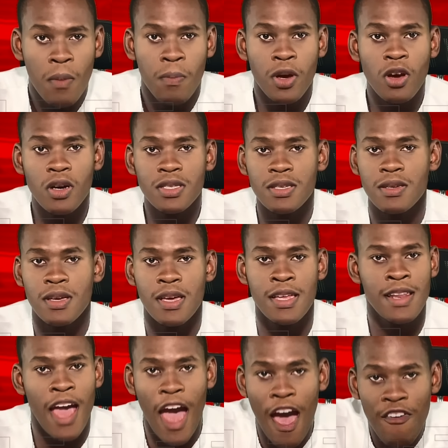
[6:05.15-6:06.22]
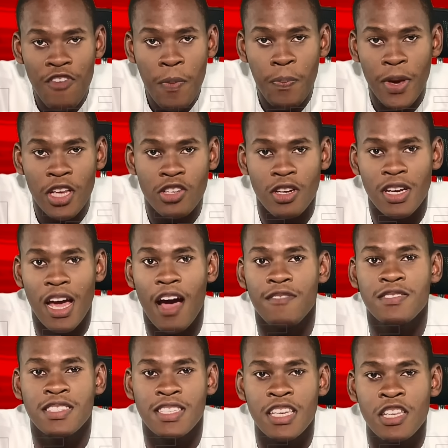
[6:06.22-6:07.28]
Because in every picture that I've
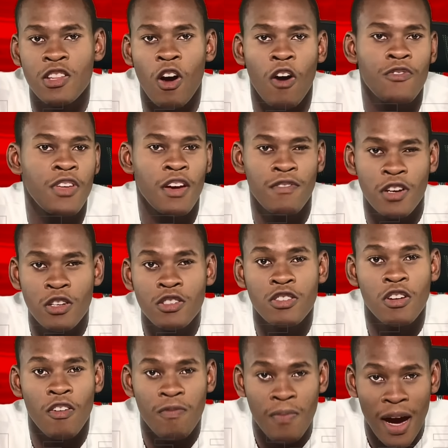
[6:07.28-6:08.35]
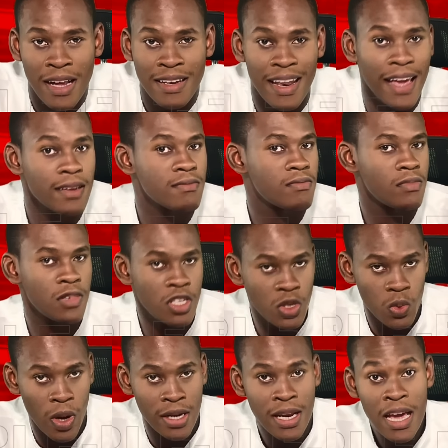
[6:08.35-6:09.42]
seen of the evolution of man, like this
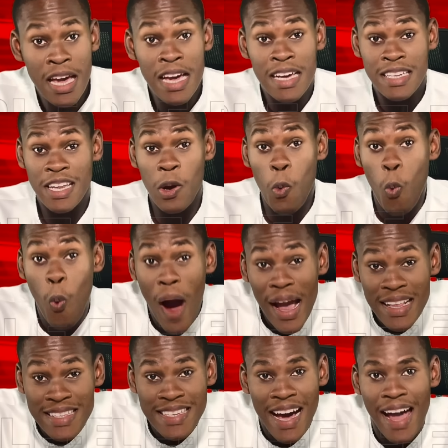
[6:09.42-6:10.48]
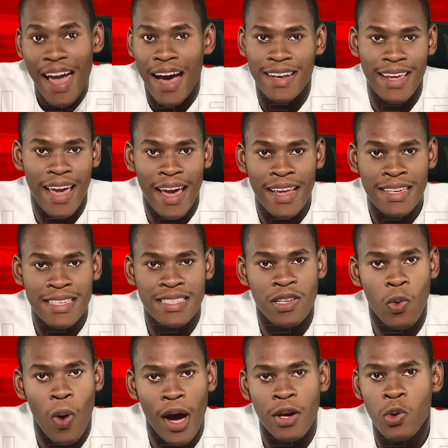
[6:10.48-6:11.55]
one, the white guy at the end is the
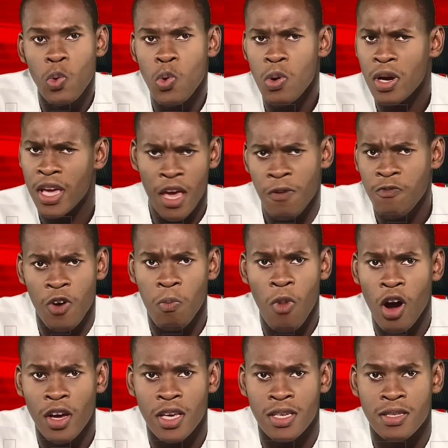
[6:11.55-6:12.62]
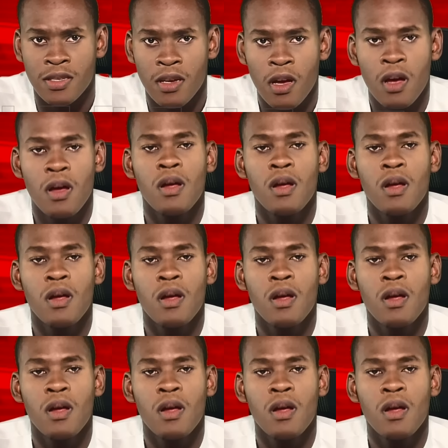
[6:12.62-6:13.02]
one who came from monkeys.